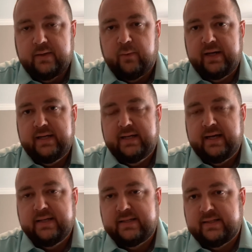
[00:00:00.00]
what he
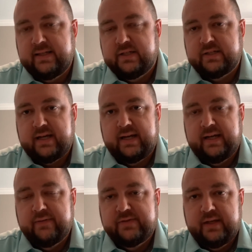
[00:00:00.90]
does is he just kind of
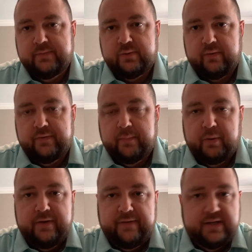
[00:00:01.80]
gives them sort of the
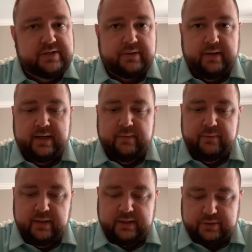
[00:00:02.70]
brief history? And
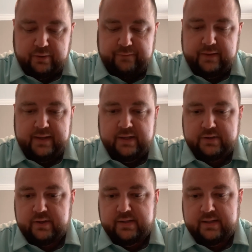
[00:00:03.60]
really, truthfully, the
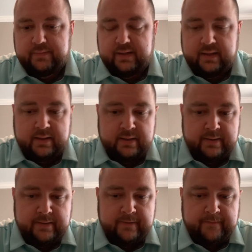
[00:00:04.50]
history is something that
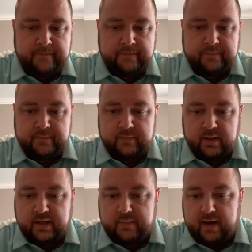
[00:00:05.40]
it
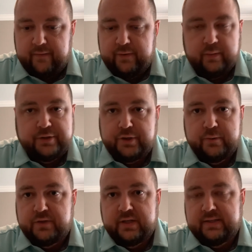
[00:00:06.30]
didn't matter if you were Jew,
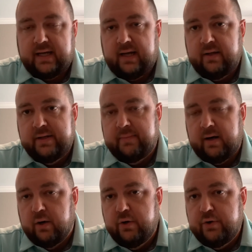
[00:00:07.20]
Gentile, it didn't
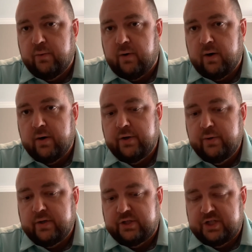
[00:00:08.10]
matter who you were, you
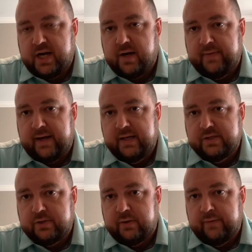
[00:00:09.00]
could share in that
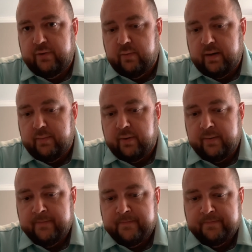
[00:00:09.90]
history. If you remember,
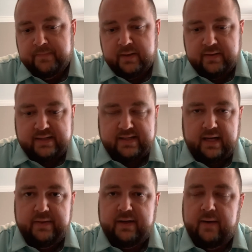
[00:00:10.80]
that's kind
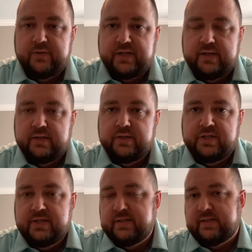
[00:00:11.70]
of the conversation that
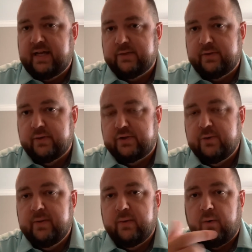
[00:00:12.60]
Jesus has with those two
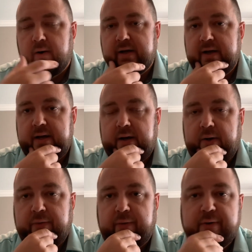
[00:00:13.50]
men walking uh,
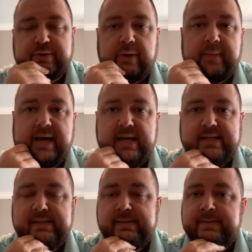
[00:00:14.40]
on the road to Emmaus